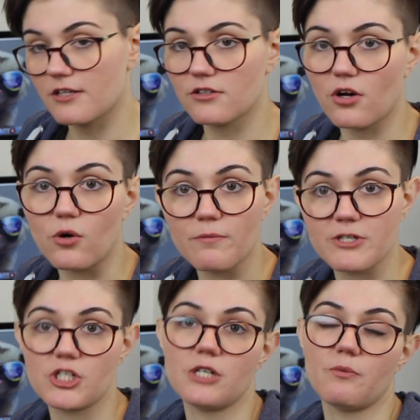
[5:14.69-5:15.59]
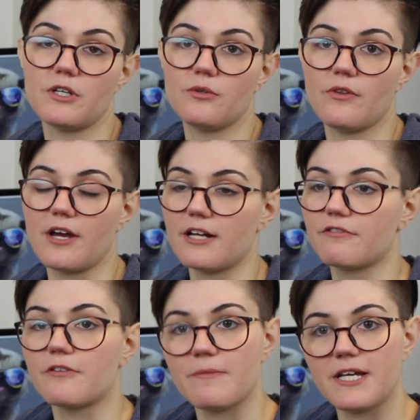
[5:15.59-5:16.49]
Not all machine will do that.
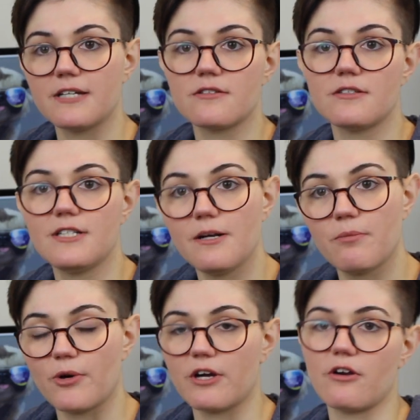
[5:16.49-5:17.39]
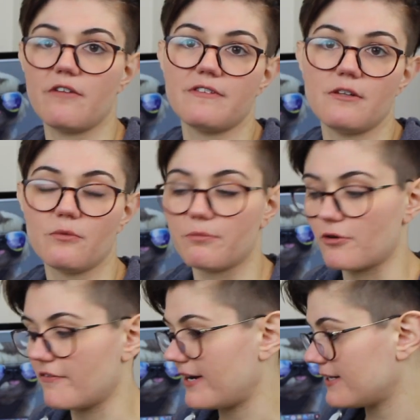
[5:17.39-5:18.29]
For me, it's a deal breaker if they don't
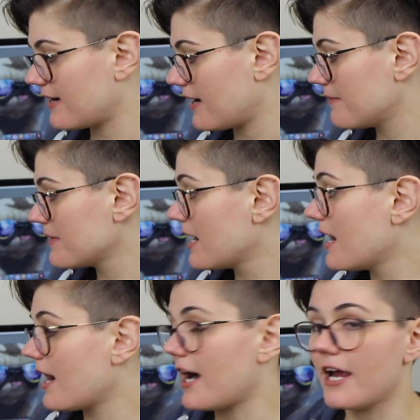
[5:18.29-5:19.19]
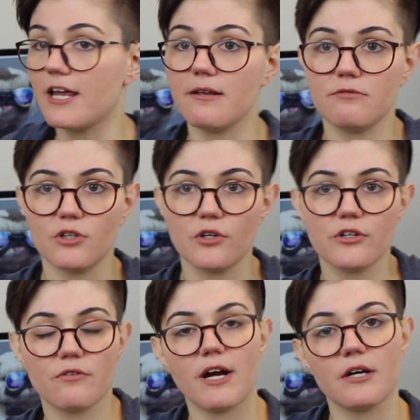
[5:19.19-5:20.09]
provide that. I
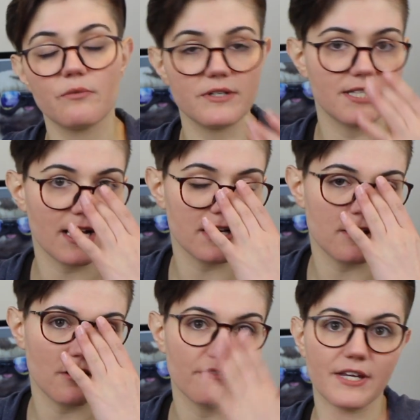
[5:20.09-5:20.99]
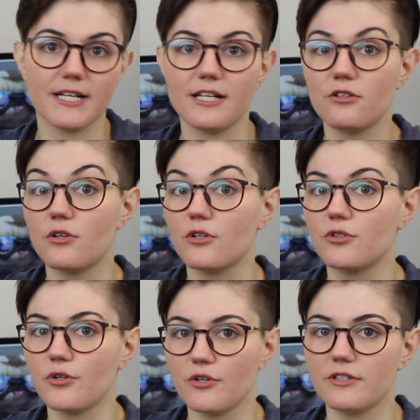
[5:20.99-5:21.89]
toyed around with the idea of getting the
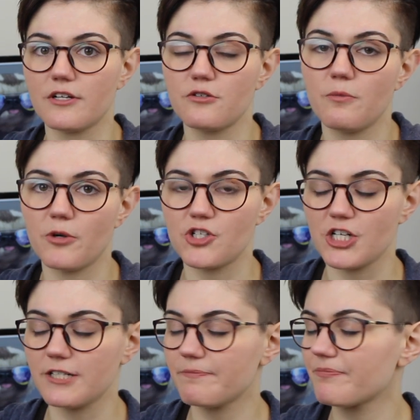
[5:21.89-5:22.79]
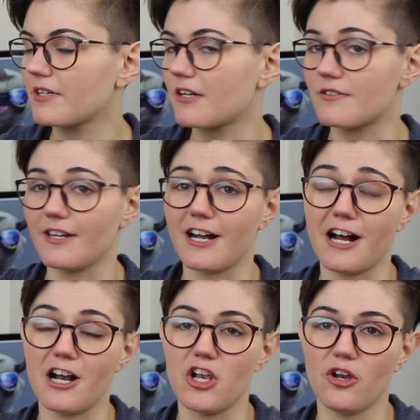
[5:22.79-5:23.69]
Toyota Super Jean because they
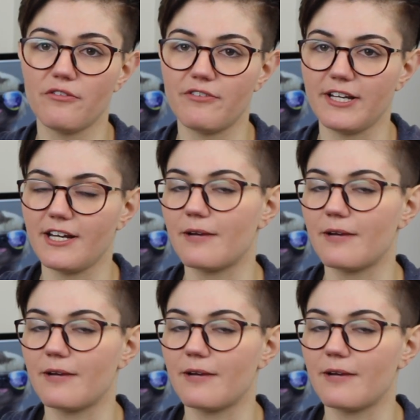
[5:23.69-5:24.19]
are lovely.